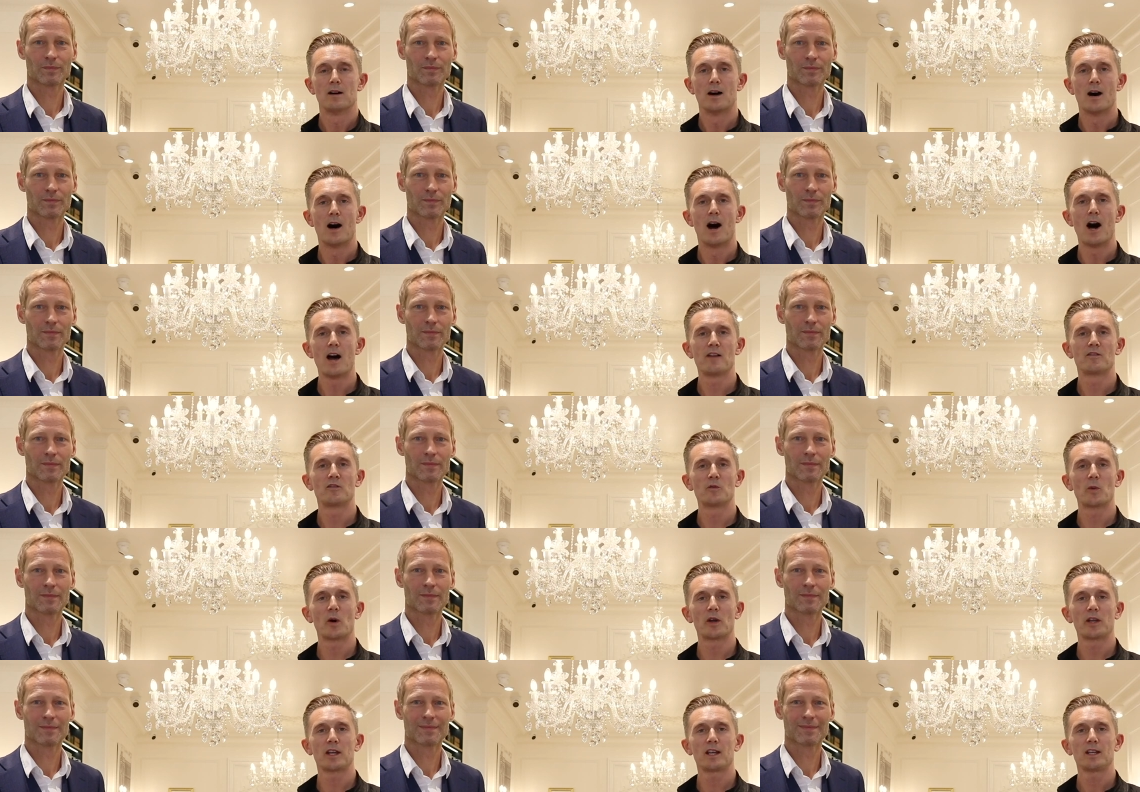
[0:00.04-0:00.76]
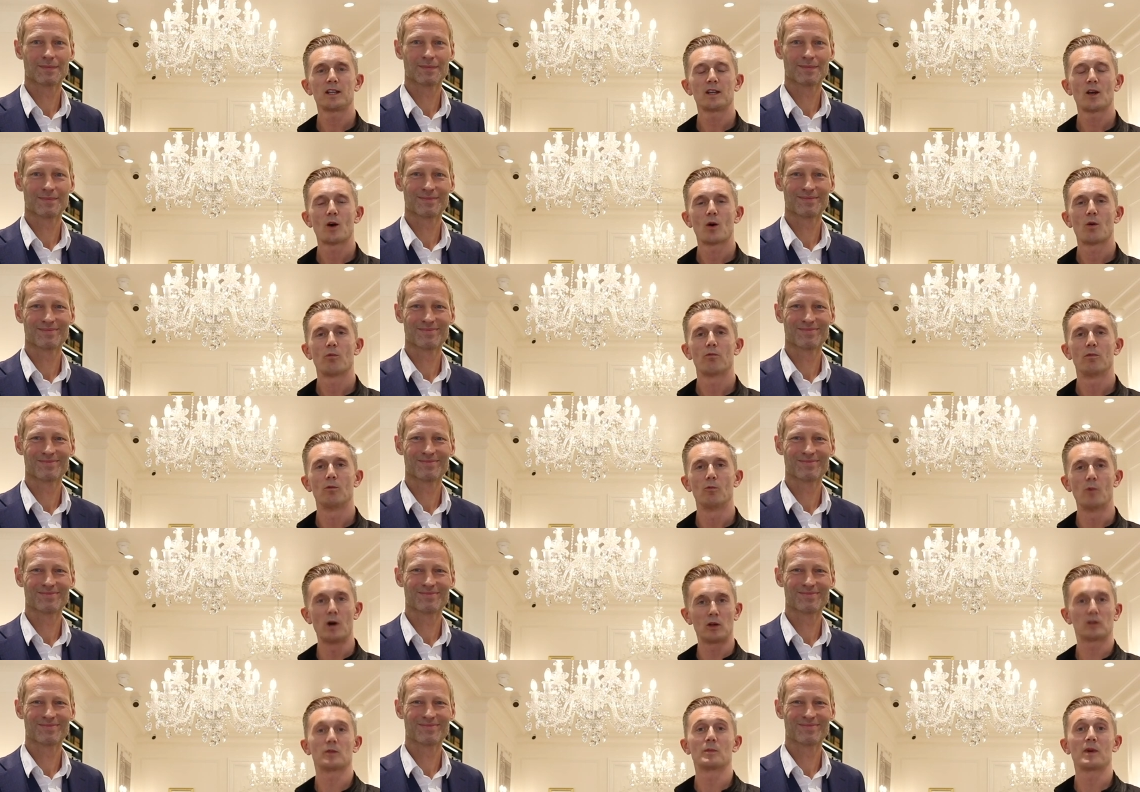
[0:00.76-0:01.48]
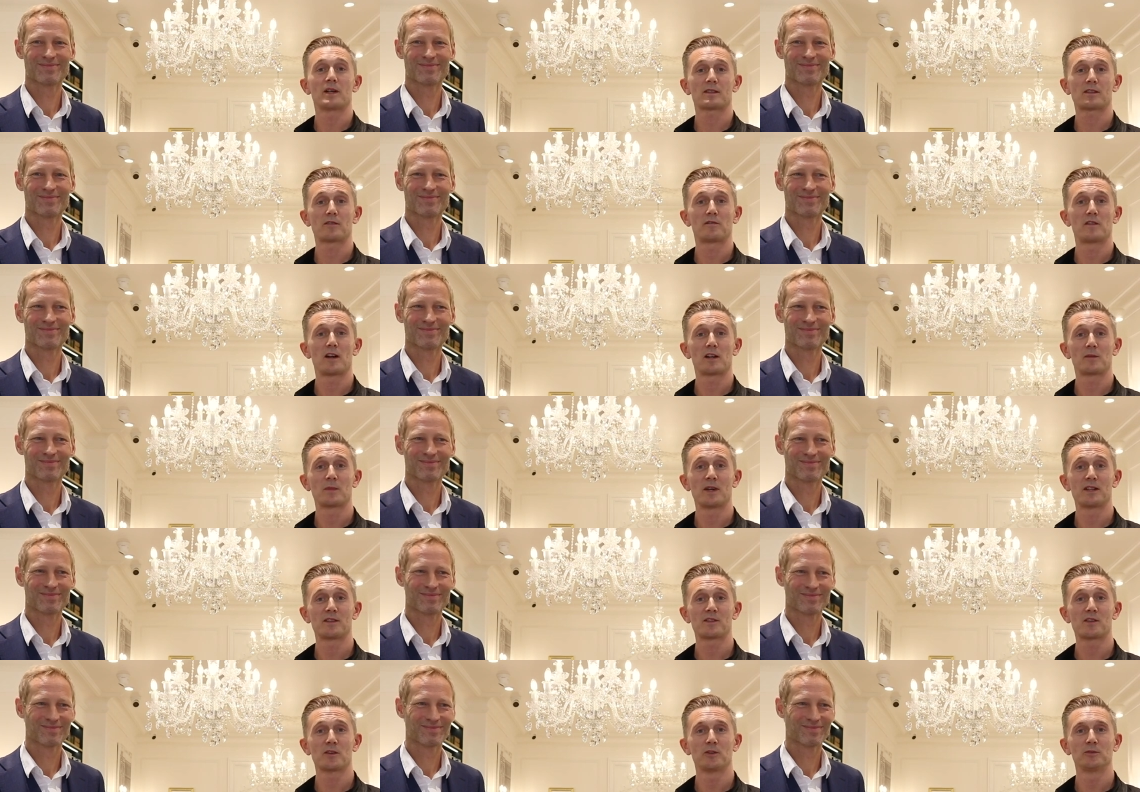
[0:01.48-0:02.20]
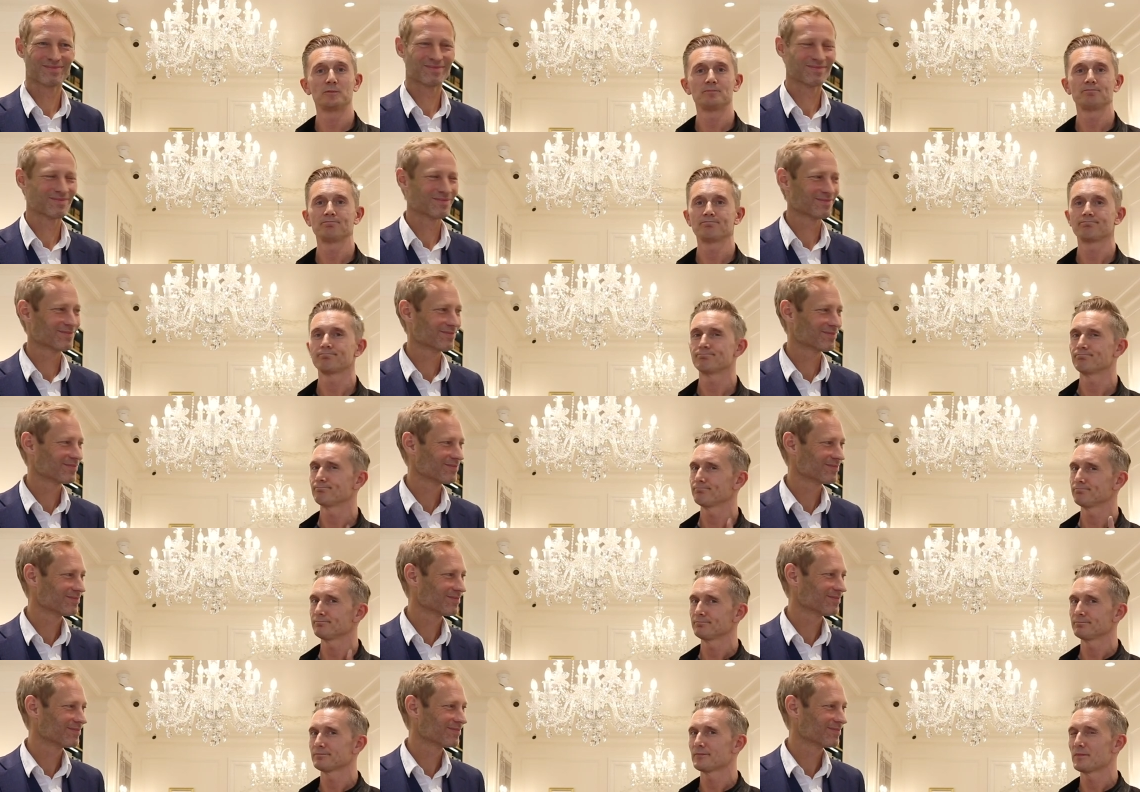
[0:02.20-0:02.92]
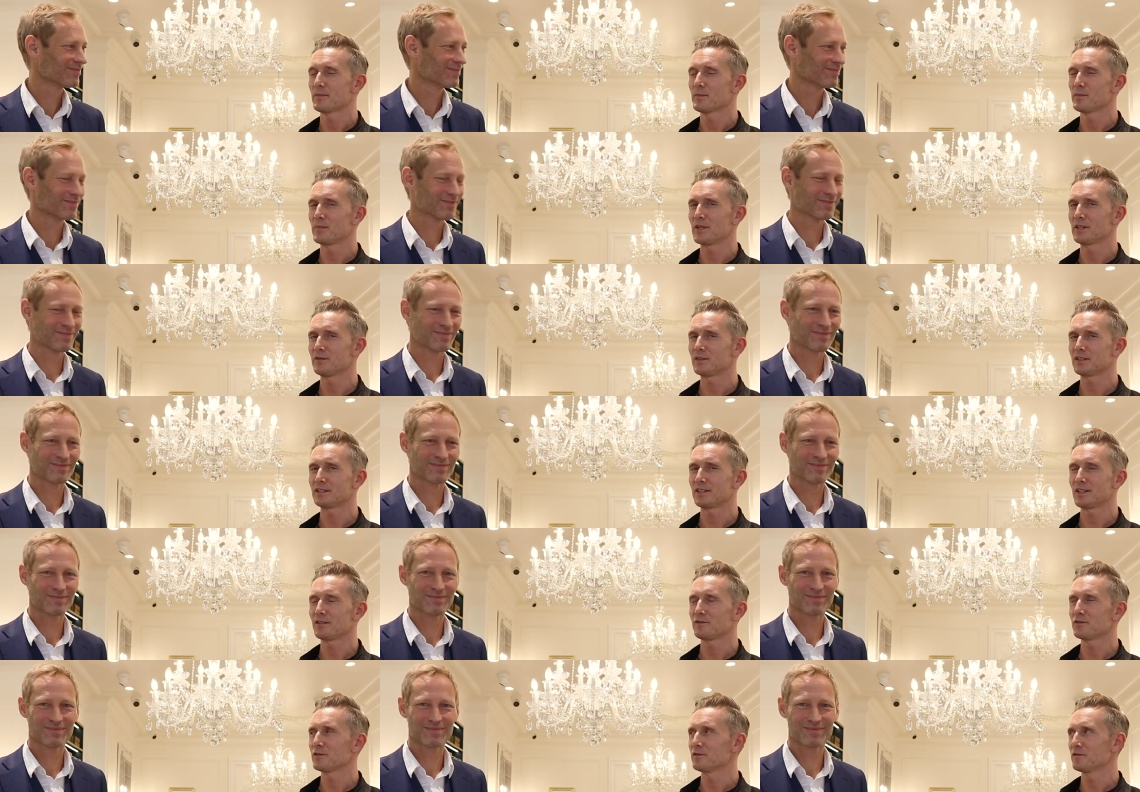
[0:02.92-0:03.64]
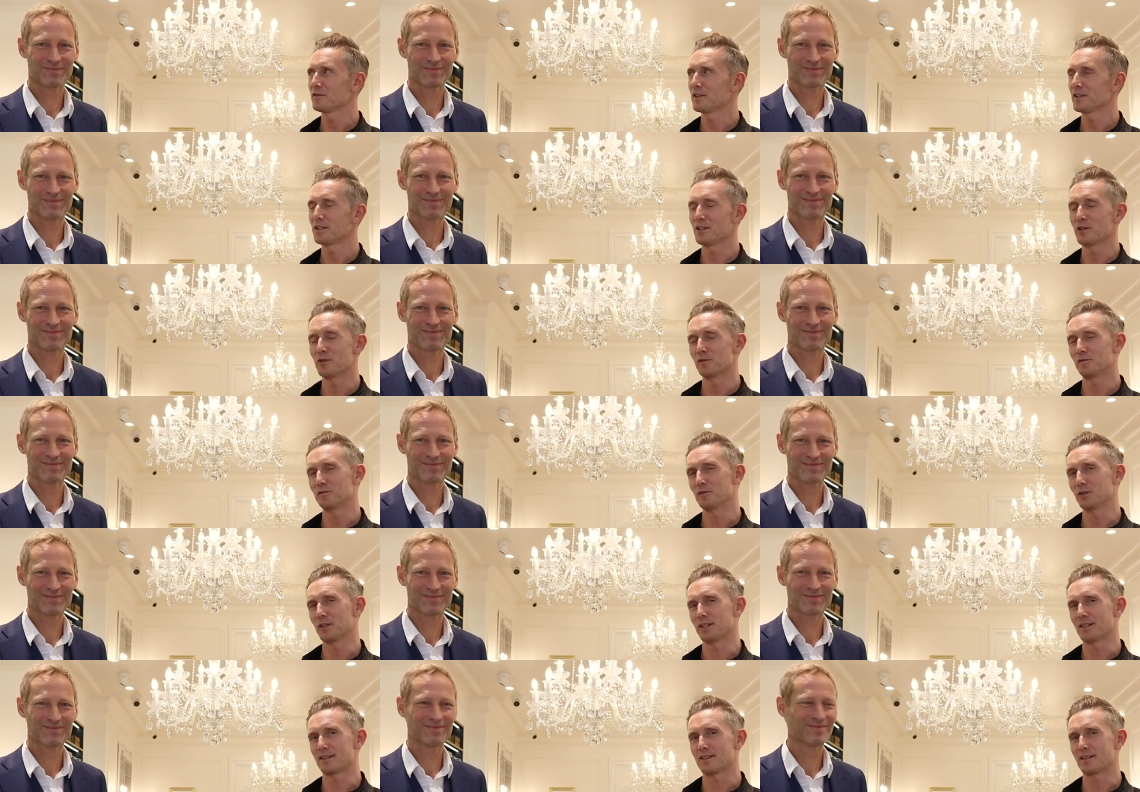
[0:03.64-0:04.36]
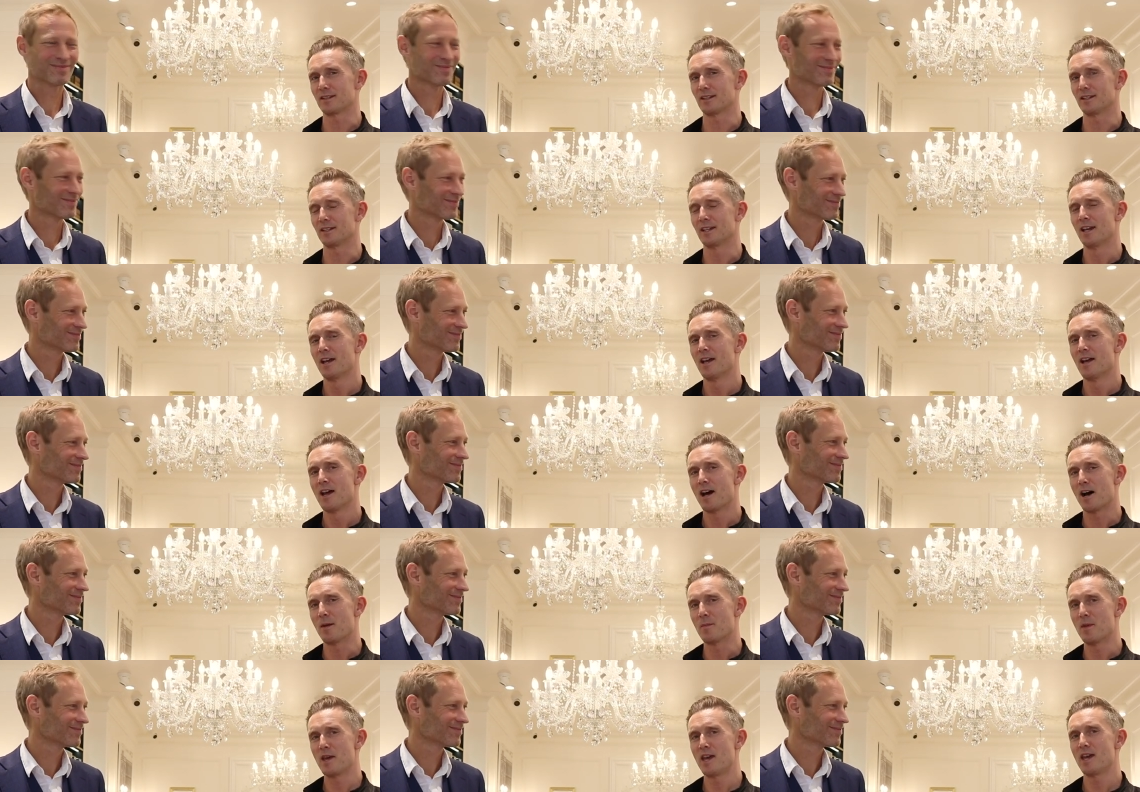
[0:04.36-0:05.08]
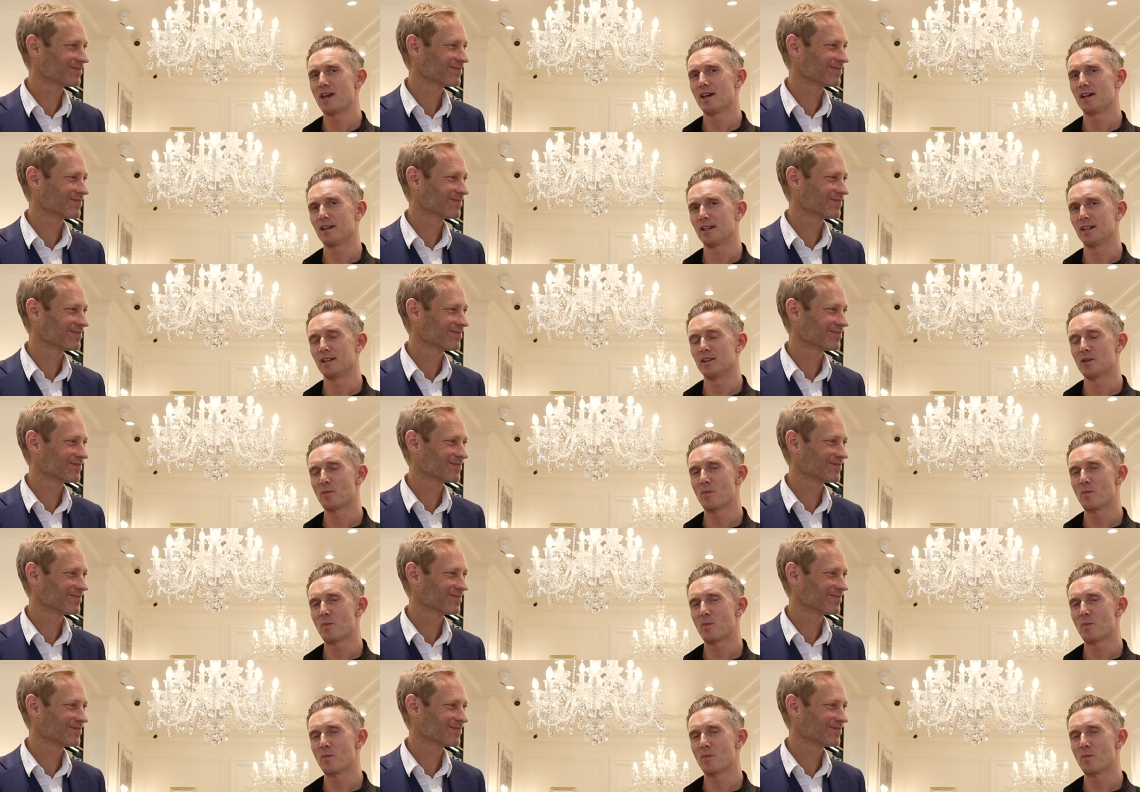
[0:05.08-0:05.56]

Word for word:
Speaker 1: Hi everybody, welcome back to Fragmental. Bit of a different video for you today. I'm here in the